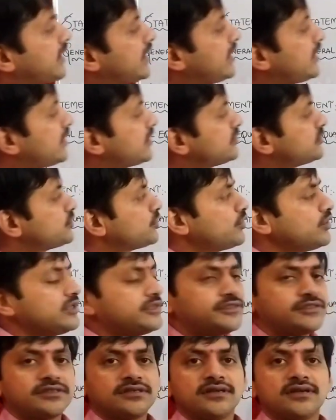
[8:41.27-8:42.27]

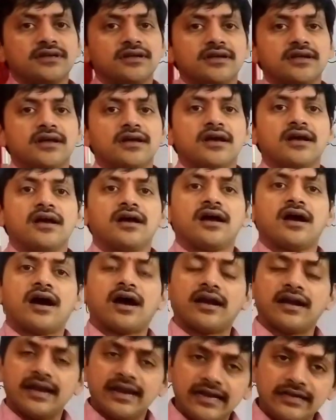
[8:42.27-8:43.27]
indazoles
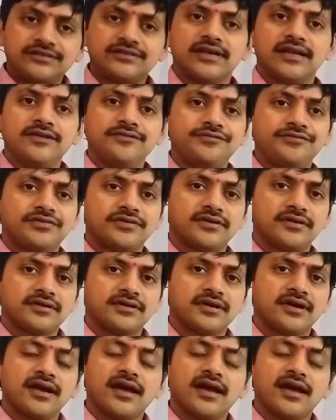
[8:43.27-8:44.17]
are itself